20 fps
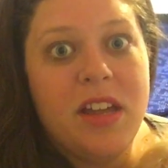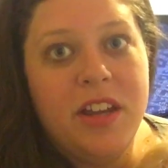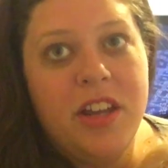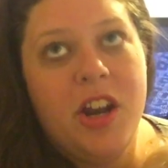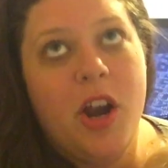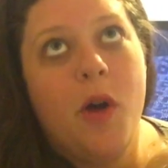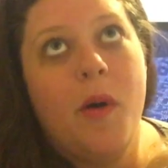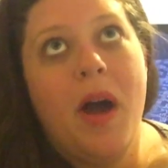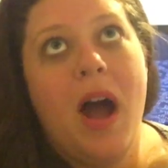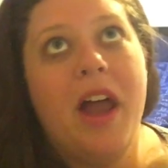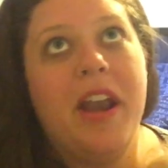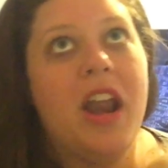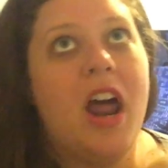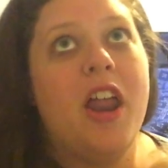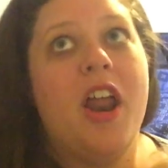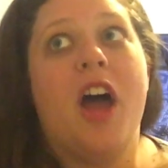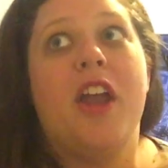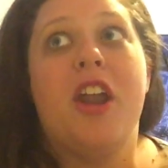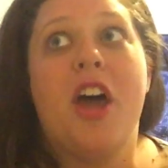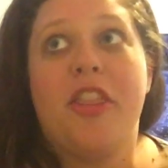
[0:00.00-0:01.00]
you know,
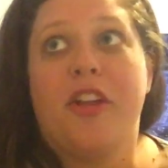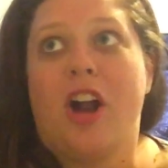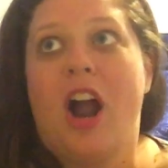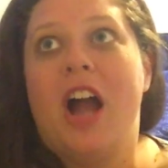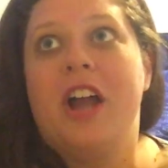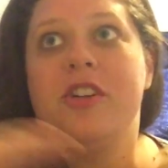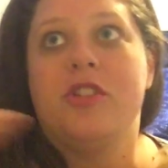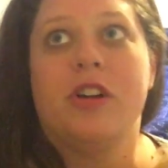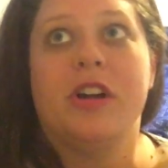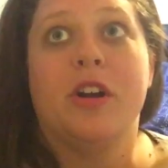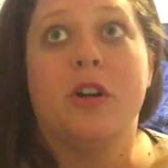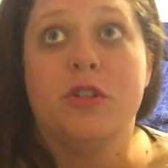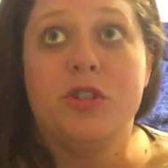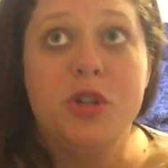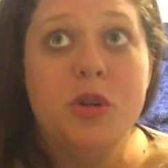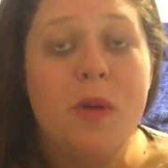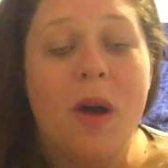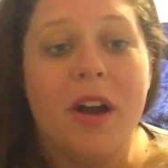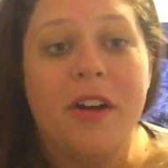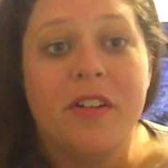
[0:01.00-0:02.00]
another $100 or
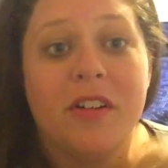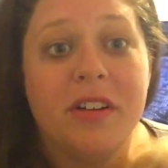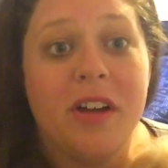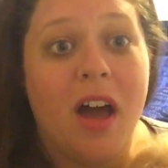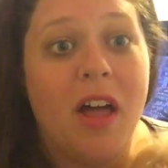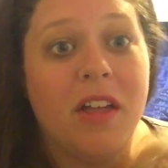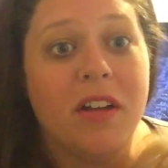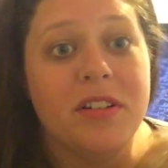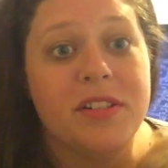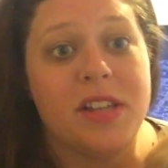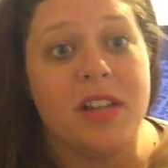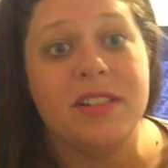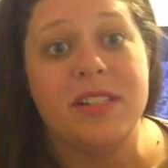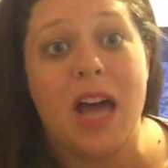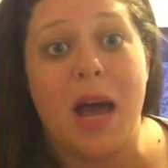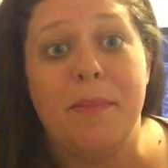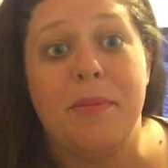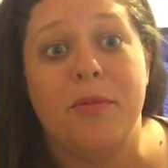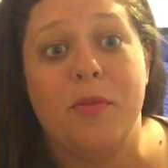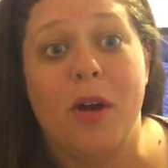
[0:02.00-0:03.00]
$200 on
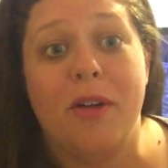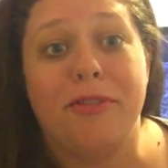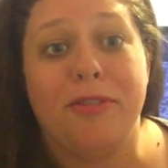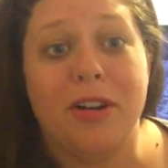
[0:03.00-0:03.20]
top of what